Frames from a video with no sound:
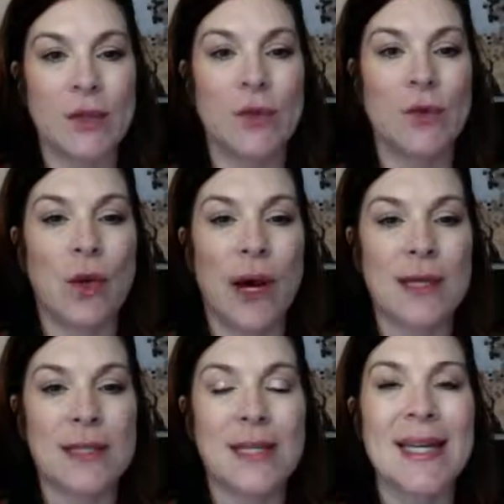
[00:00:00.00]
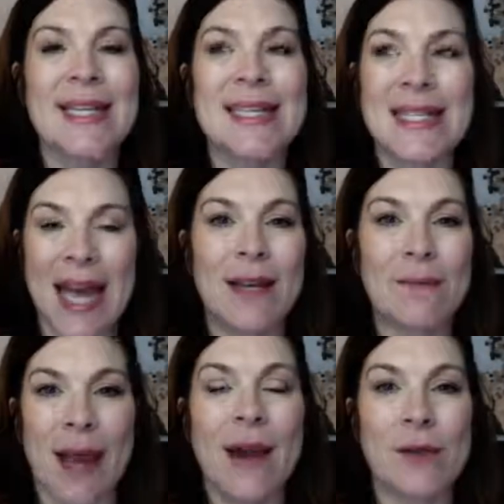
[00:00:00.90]
you lost 10
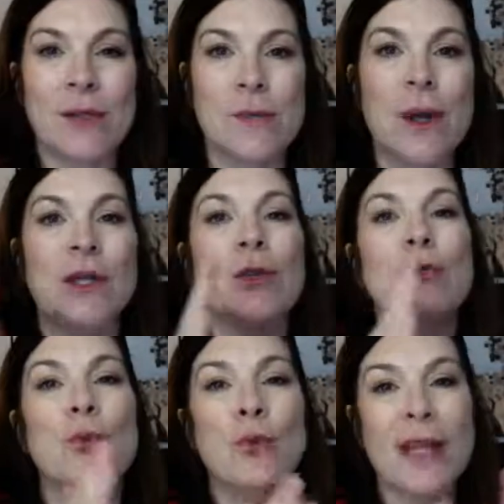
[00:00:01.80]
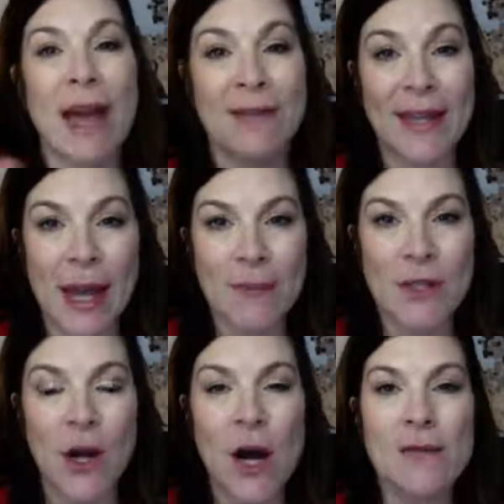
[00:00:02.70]
pounds, but you have kept
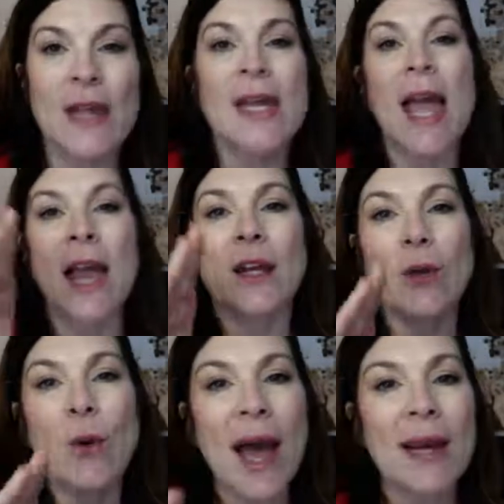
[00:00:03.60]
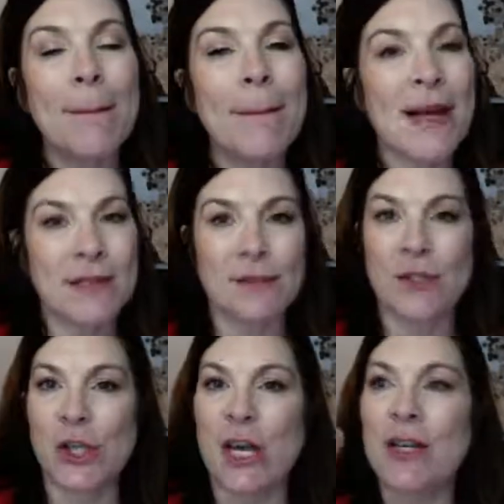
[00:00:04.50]
it off and you had a
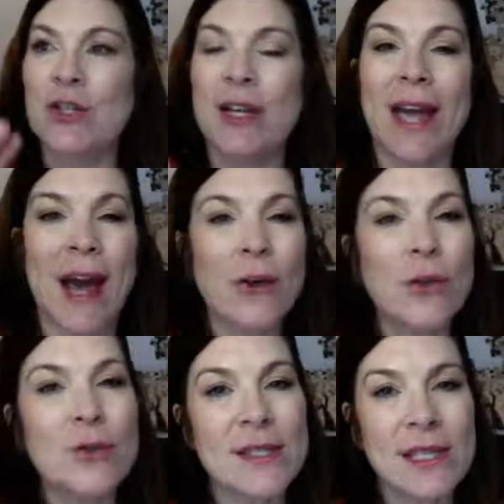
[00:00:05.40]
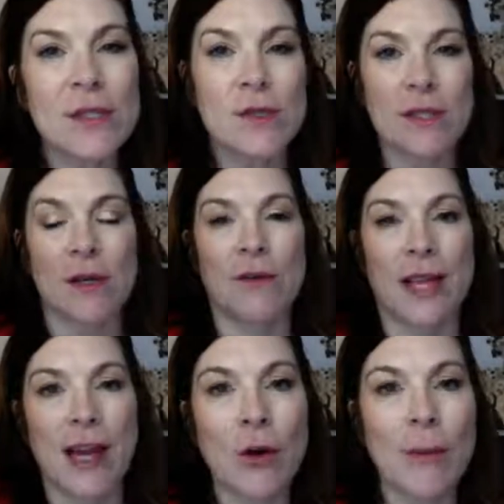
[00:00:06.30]
massive change in how you see yourself,
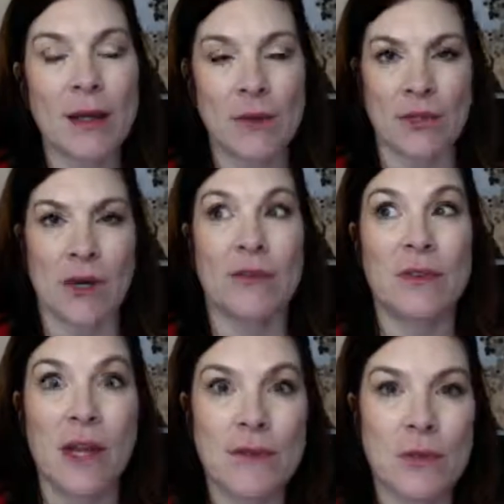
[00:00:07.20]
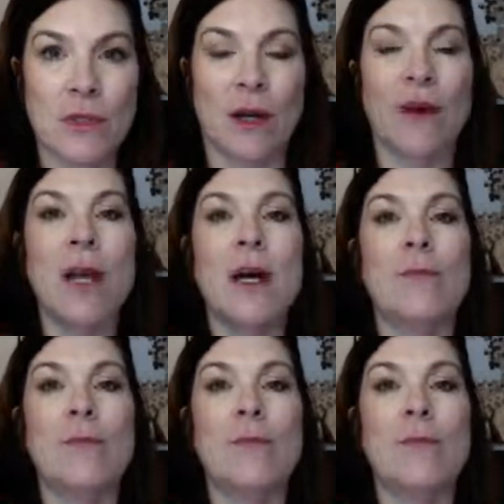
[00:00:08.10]
care about yourself, love yourself,